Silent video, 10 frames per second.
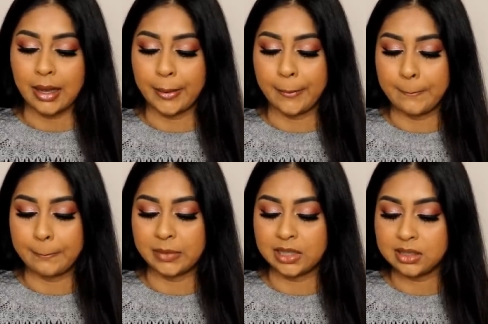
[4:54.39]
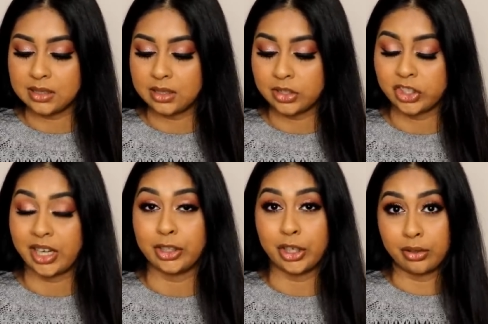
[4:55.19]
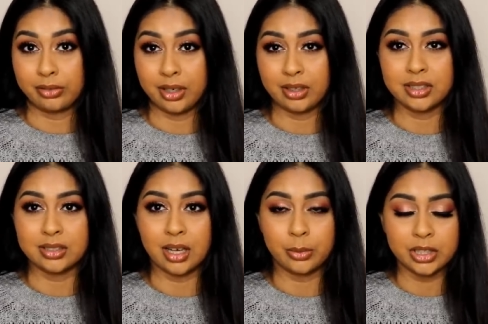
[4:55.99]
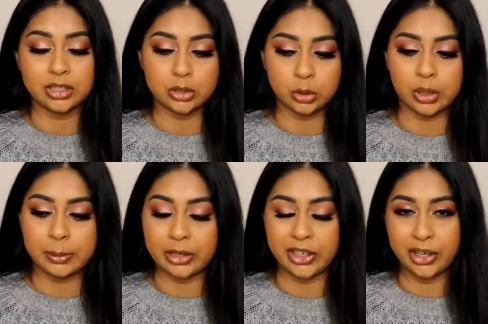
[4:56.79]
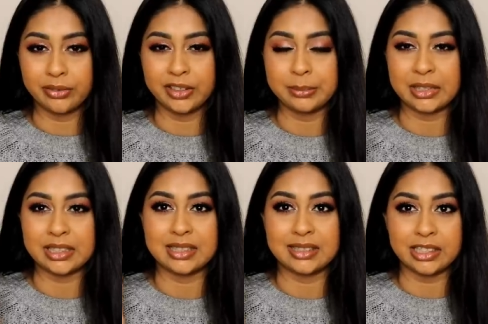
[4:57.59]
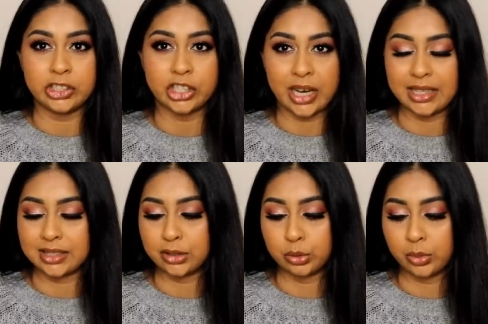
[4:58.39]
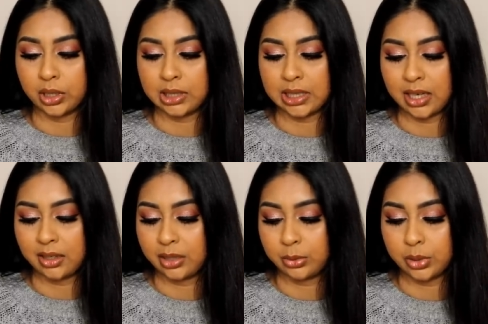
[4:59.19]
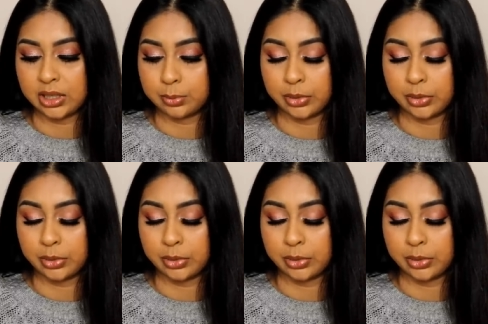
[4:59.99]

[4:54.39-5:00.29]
Um, this is in the shade Girlfriend because I wanted to talk about Girlfriend because this shade is the one that I always